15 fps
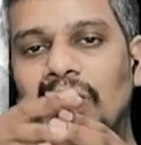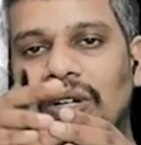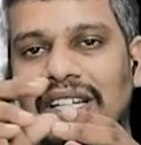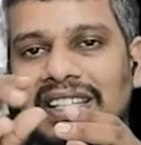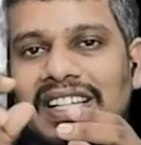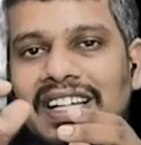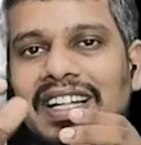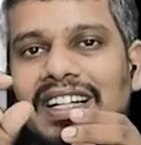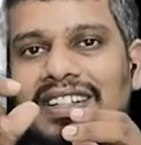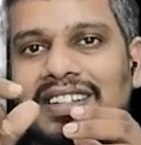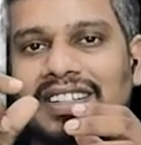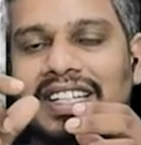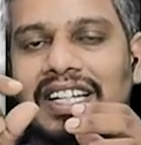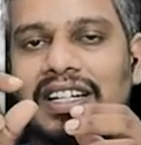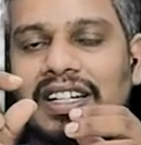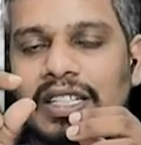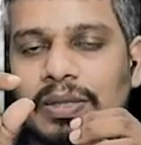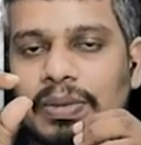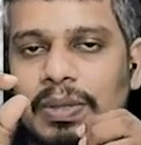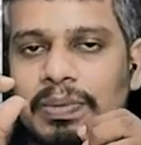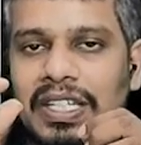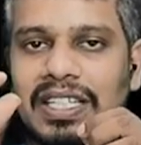only the electron can
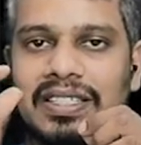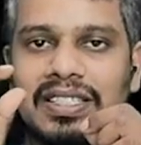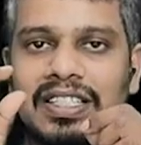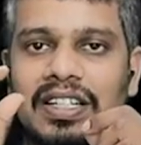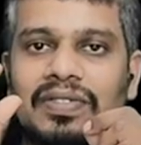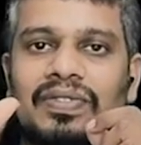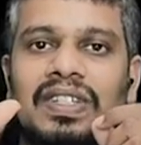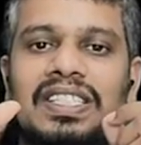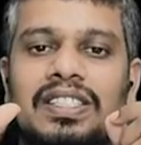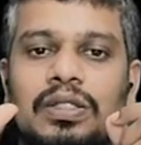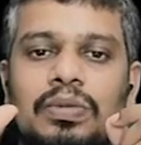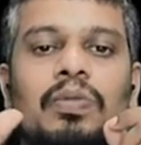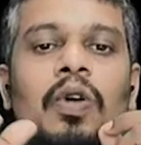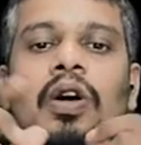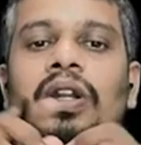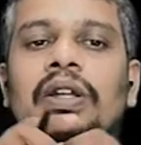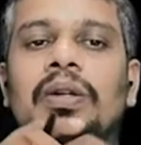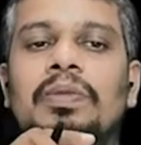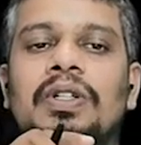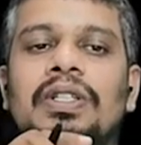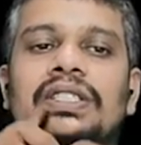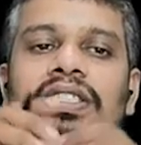respond because of its
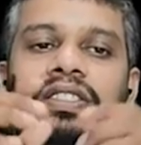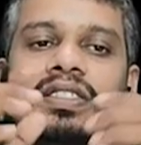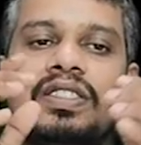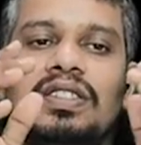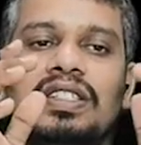smaller mass.